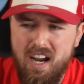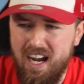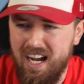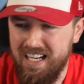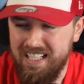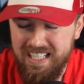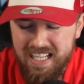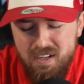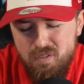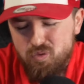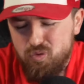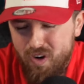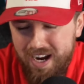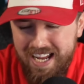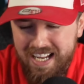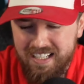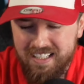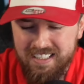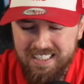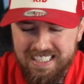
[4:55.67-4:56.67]
And they
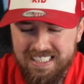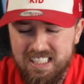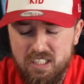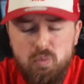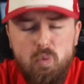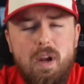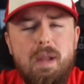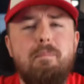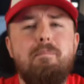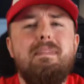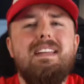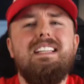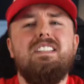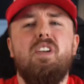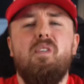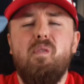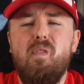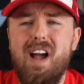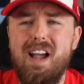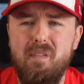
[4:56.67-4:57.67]
ran. This is what it means
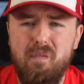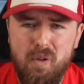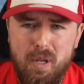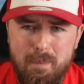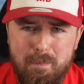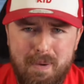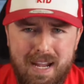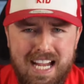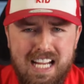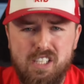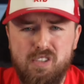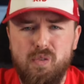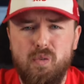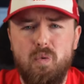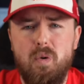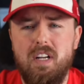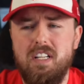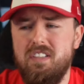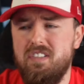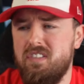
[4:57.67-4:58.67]
to fight for the badge for
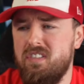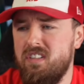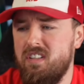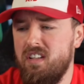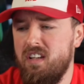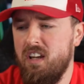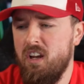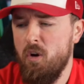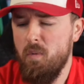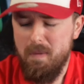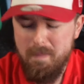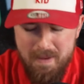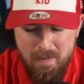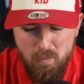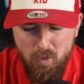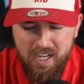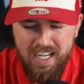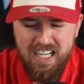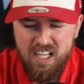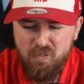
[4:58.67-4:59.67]
once. We've been
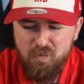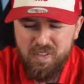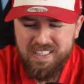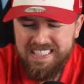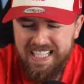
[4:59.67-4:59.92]
wanting this for